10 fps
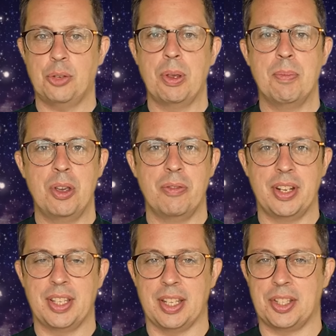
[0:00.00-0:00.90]
we move
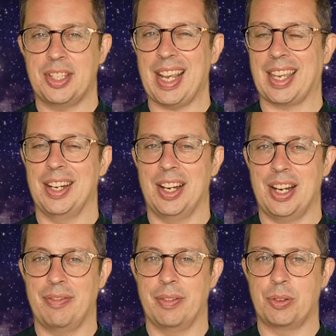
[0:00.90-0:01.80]
into the second
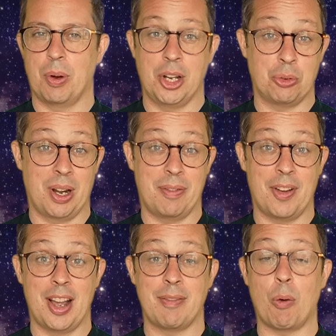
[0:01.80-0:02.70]
half of
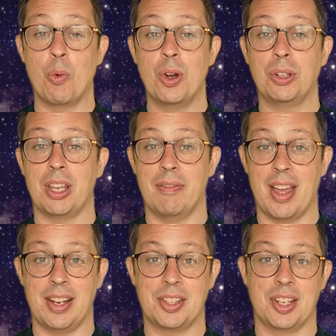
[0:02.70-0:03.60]
2025, world
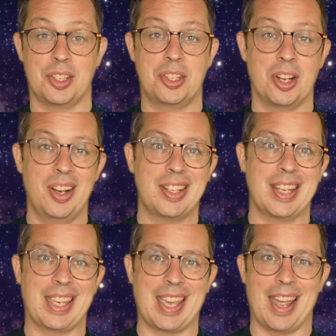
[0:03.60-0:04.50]
events are starting
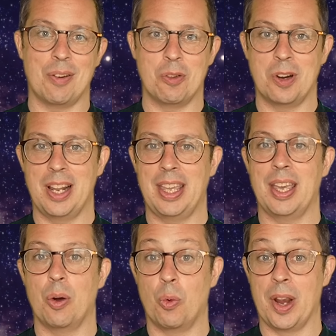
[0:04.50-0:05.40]
to get really
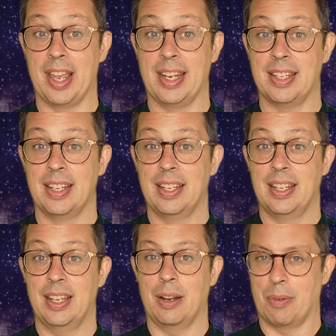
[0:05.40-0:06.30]
weird.
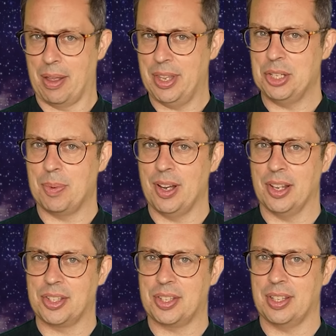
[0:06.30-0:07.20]
And around these
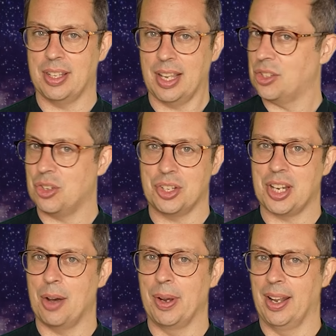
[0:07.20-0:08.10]
parts, that's just
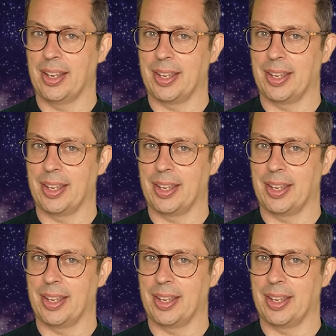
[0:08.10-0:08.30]
how we like